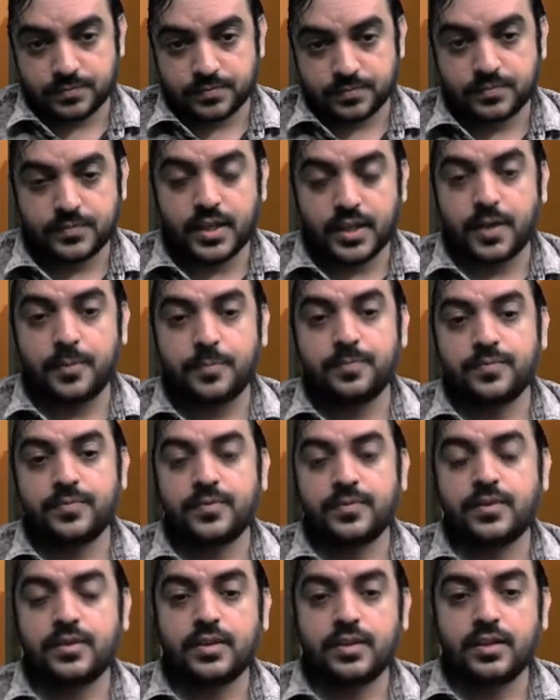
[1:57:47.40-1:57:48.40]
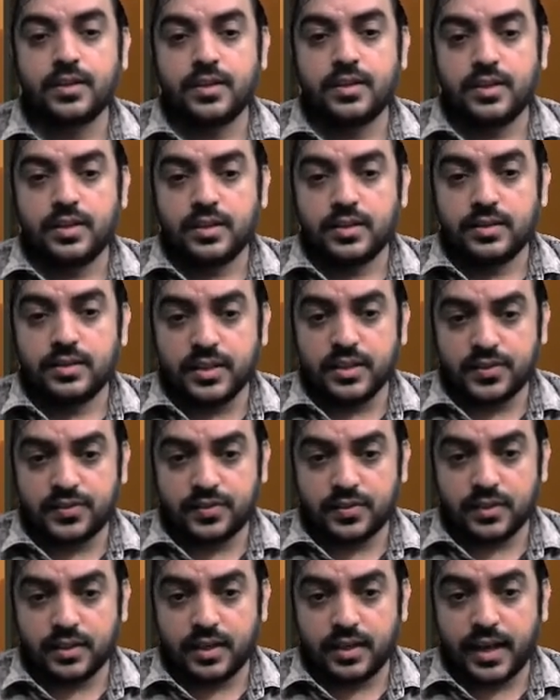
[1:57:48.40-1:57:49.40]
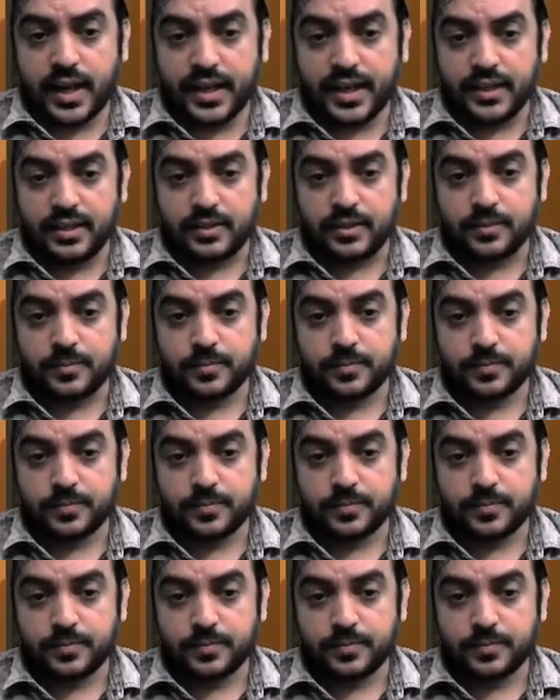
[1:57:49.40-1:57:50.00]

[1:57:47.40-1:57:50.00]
Yeah. This line